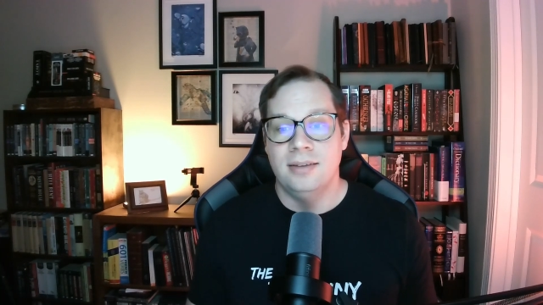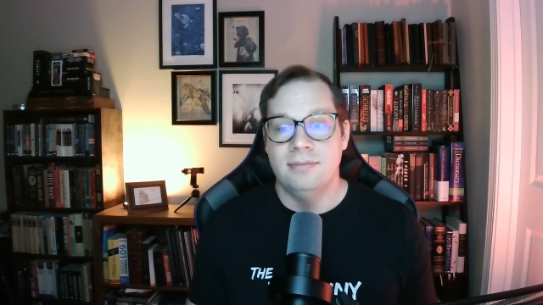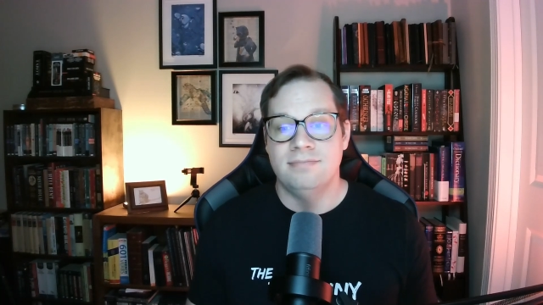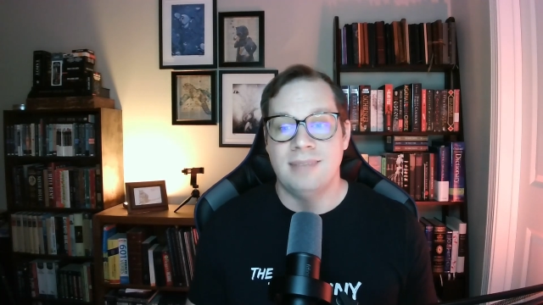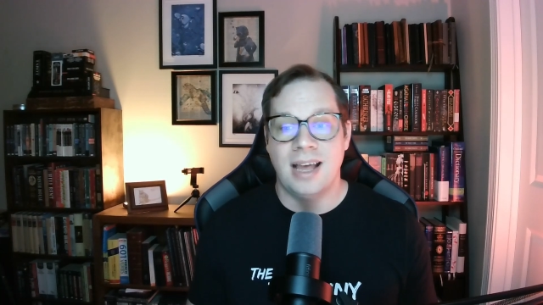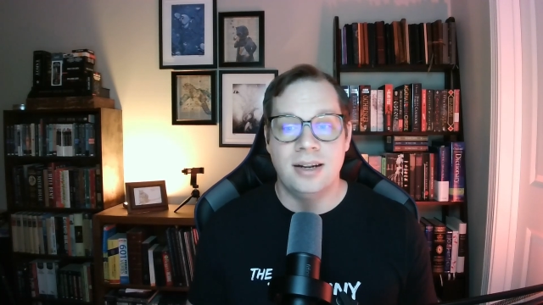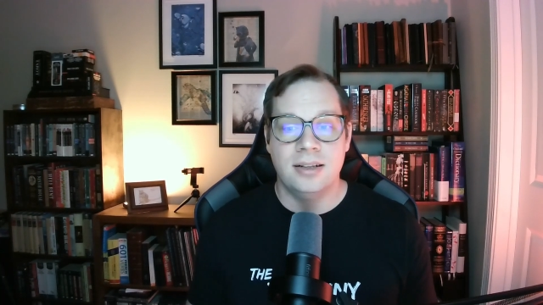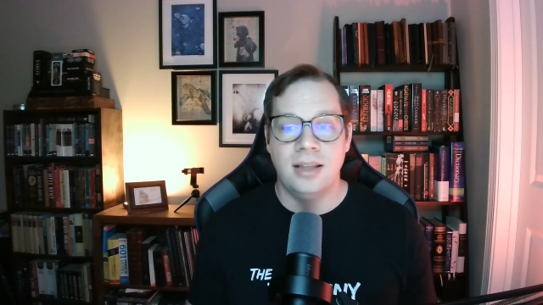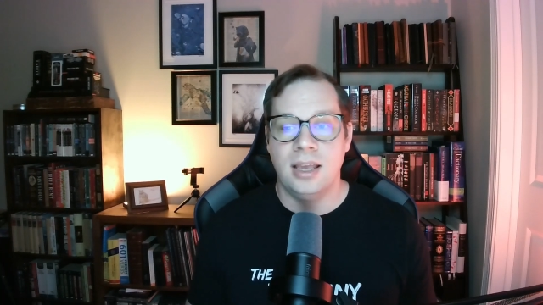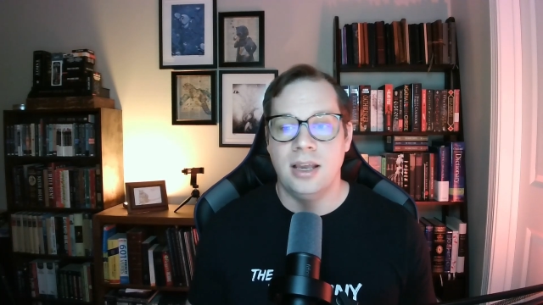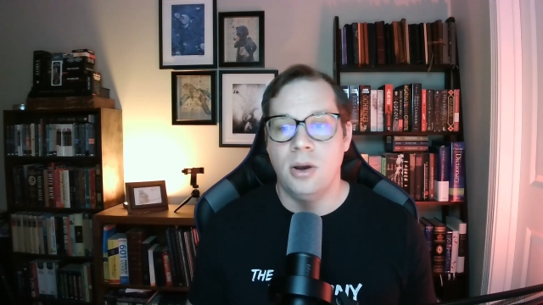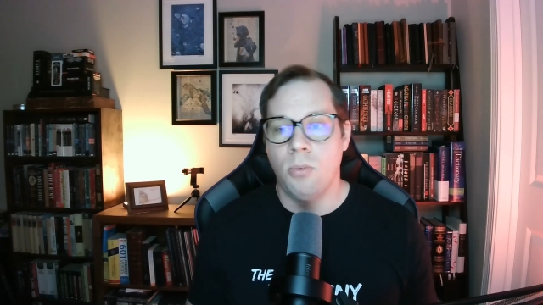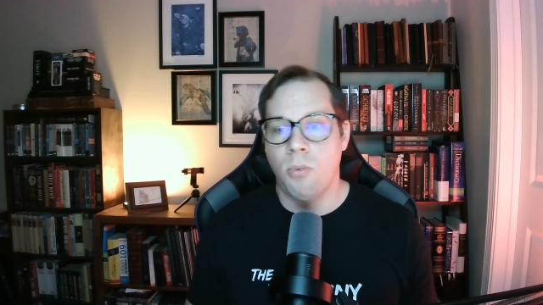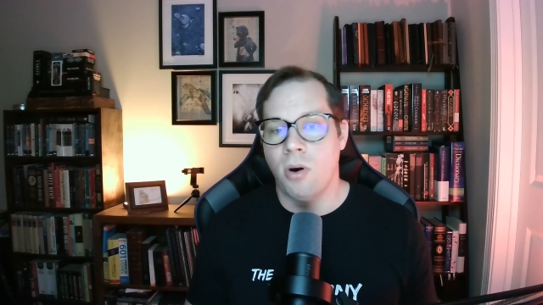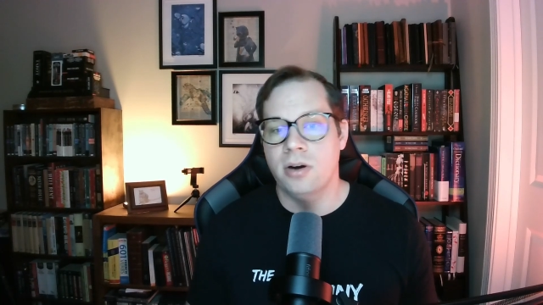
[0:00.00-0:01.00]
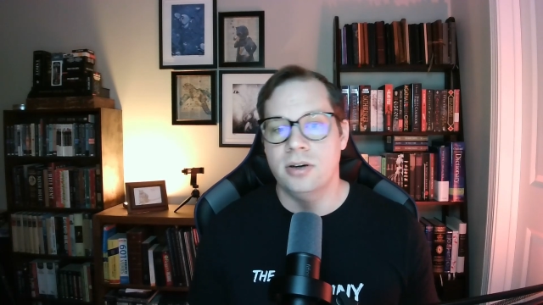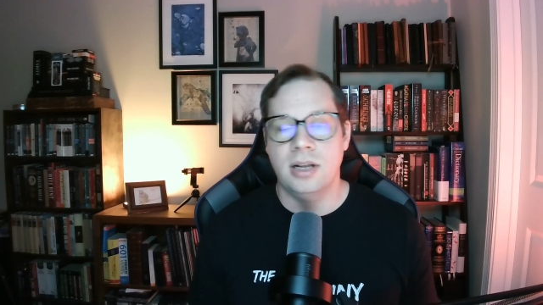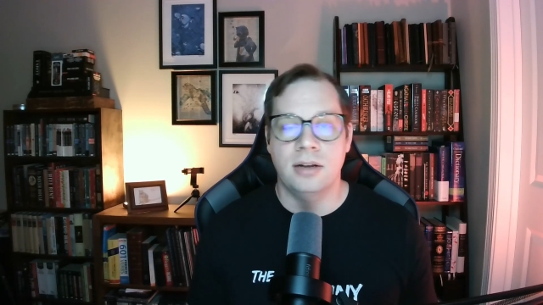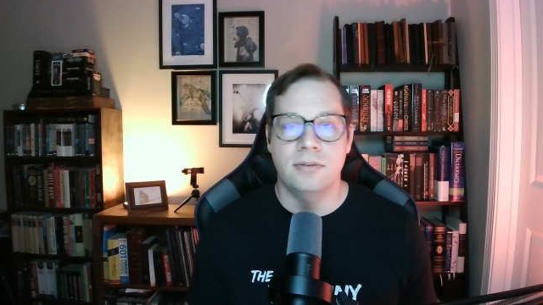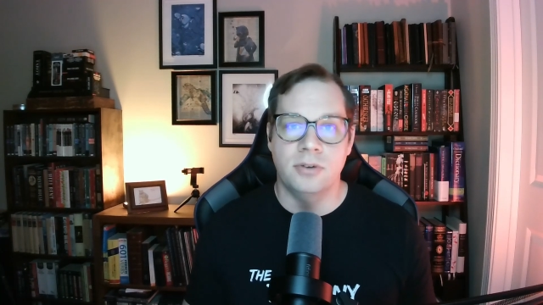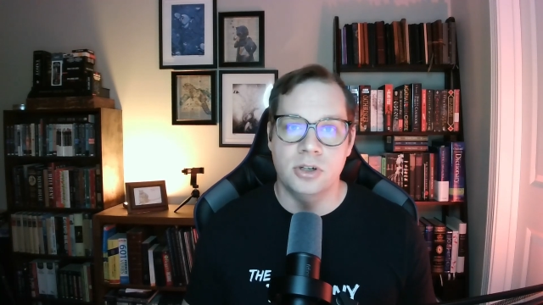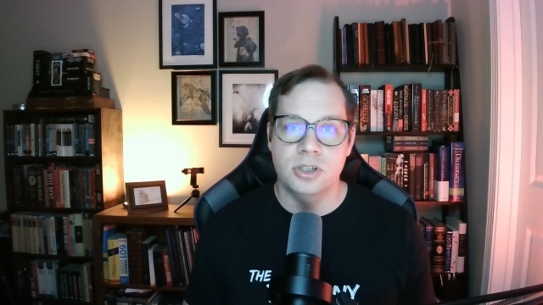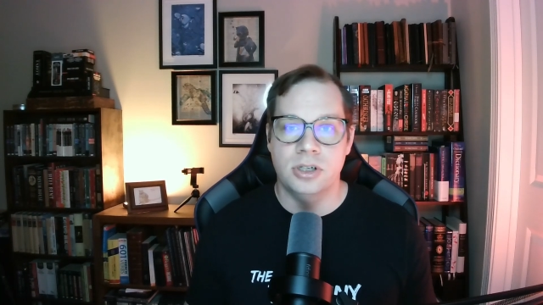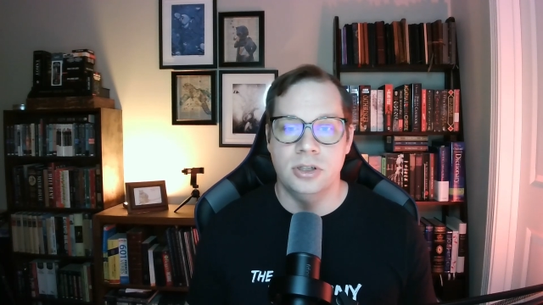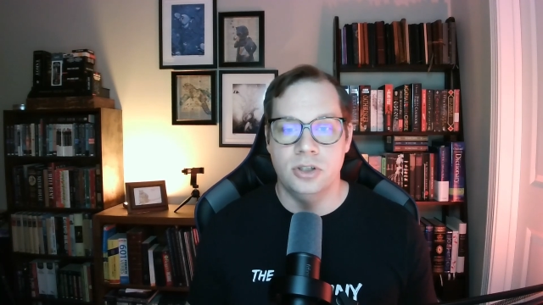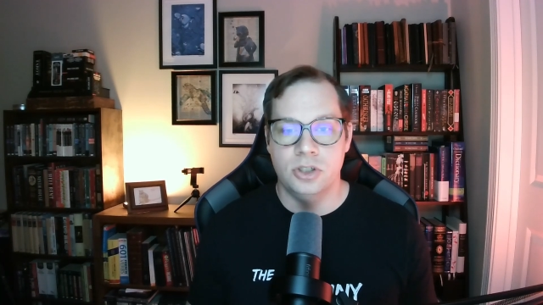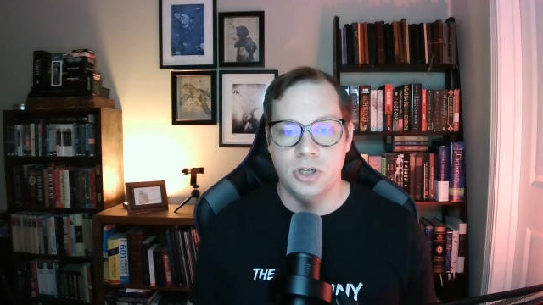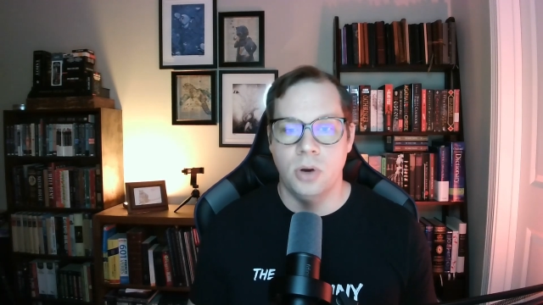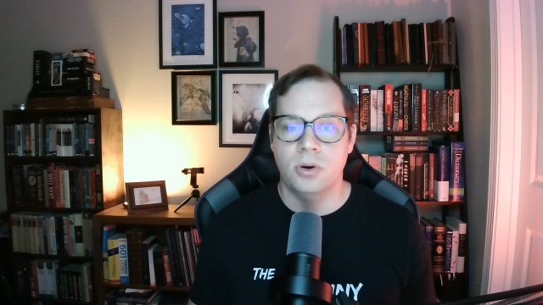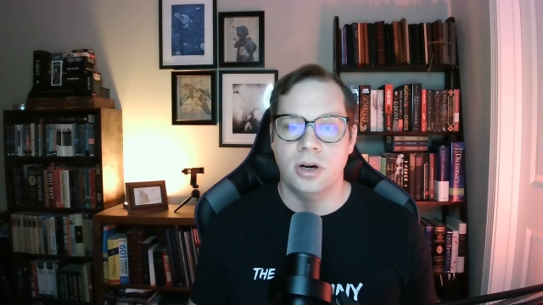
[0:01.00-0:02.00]
not unlike a watered down version of the
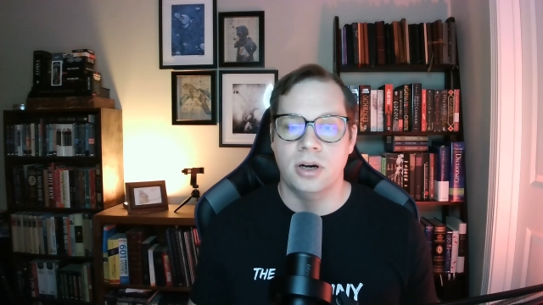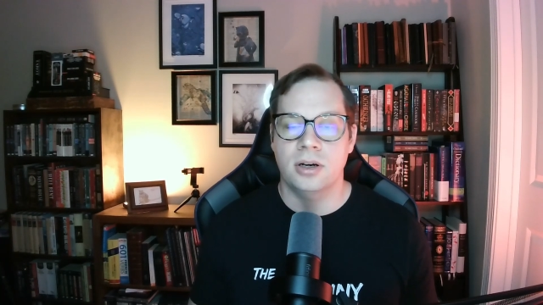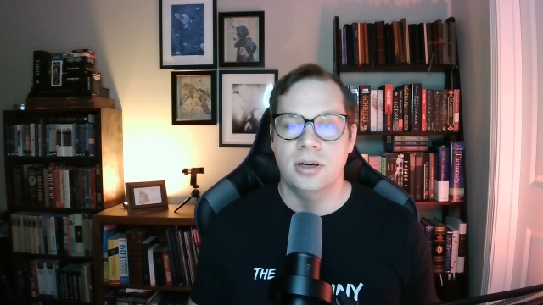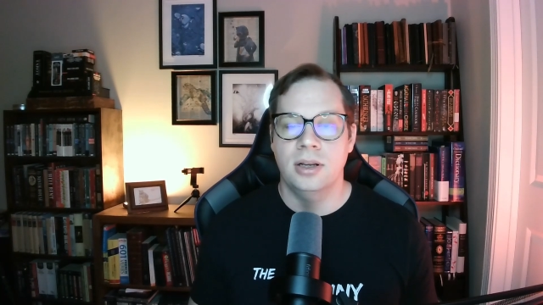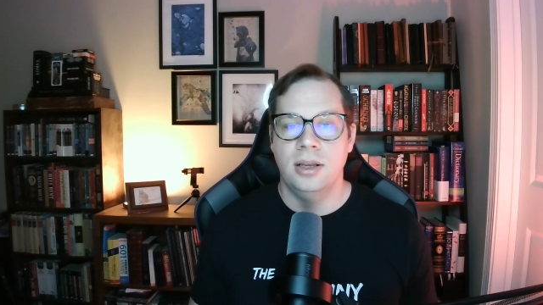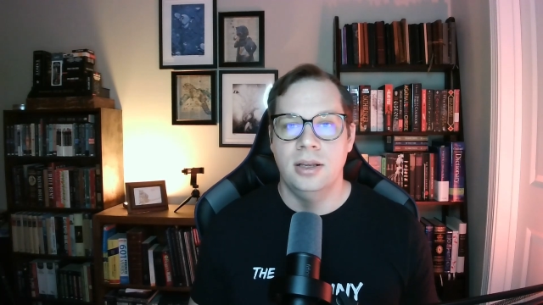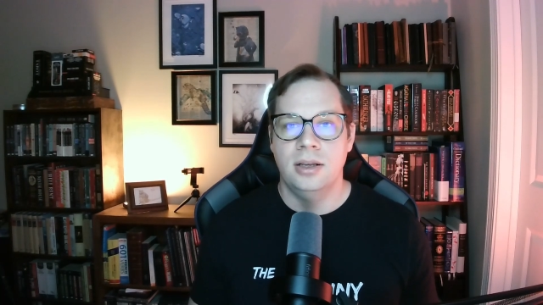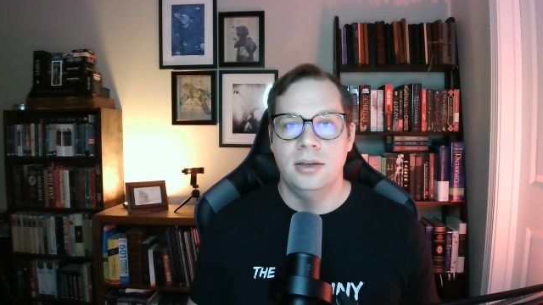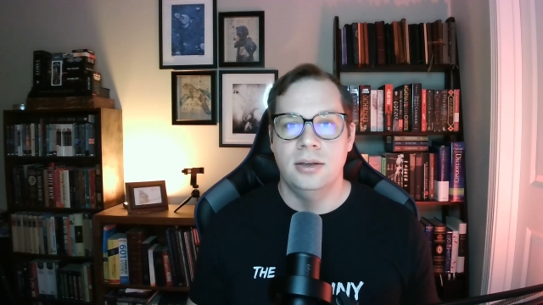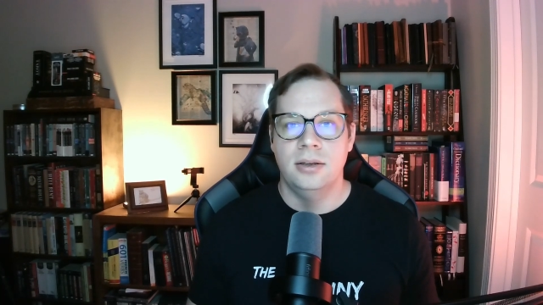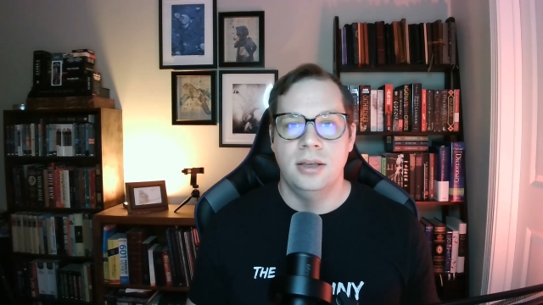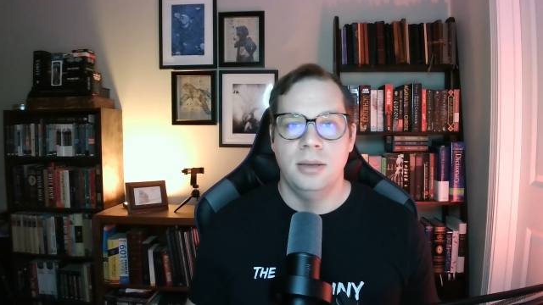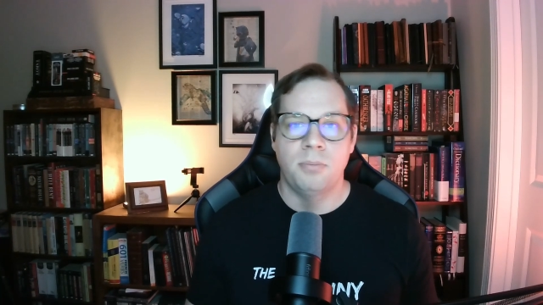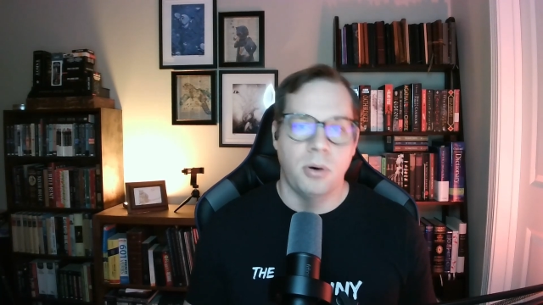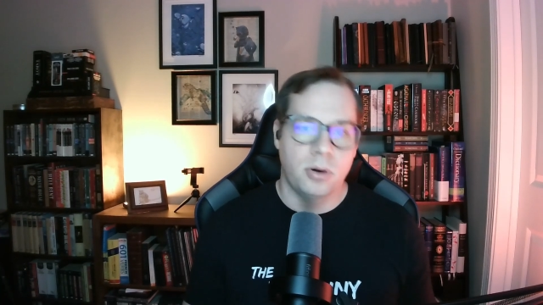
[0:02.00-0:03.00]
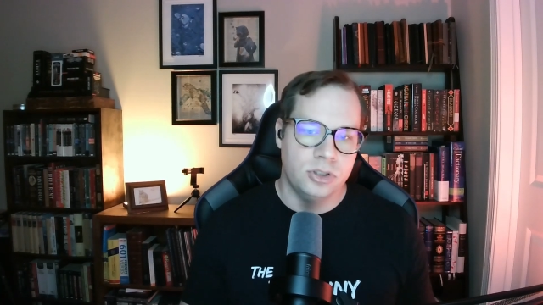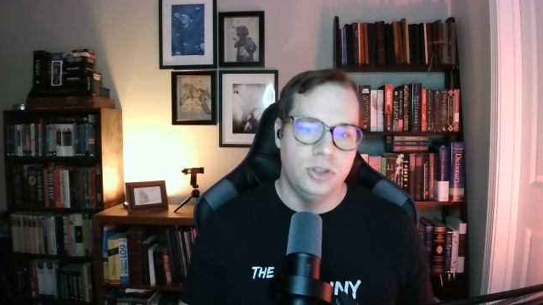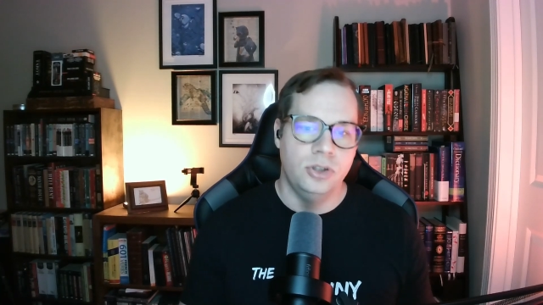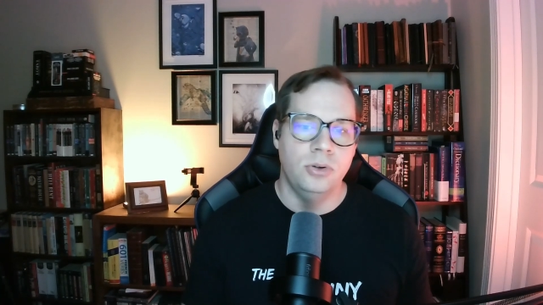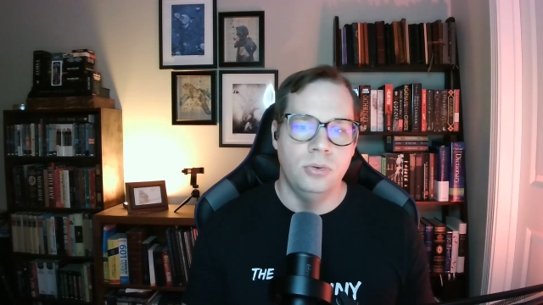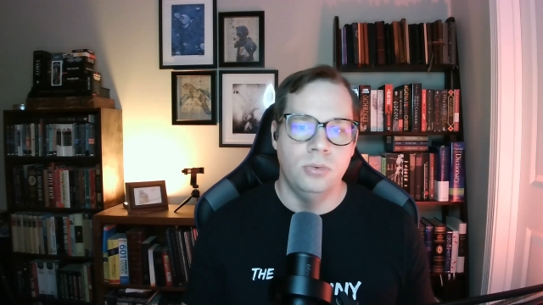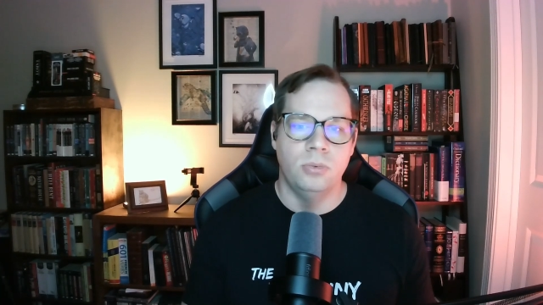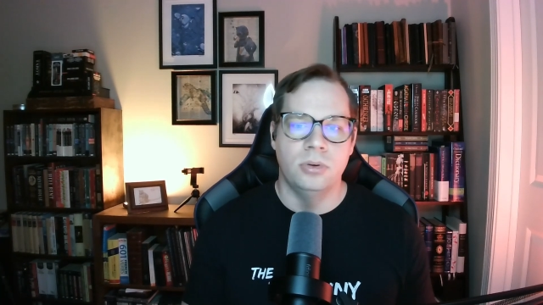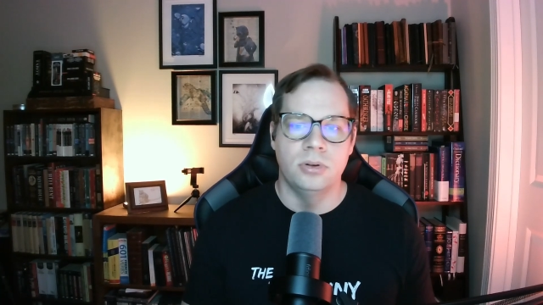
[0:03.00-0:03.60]
Joker. In part two, we'll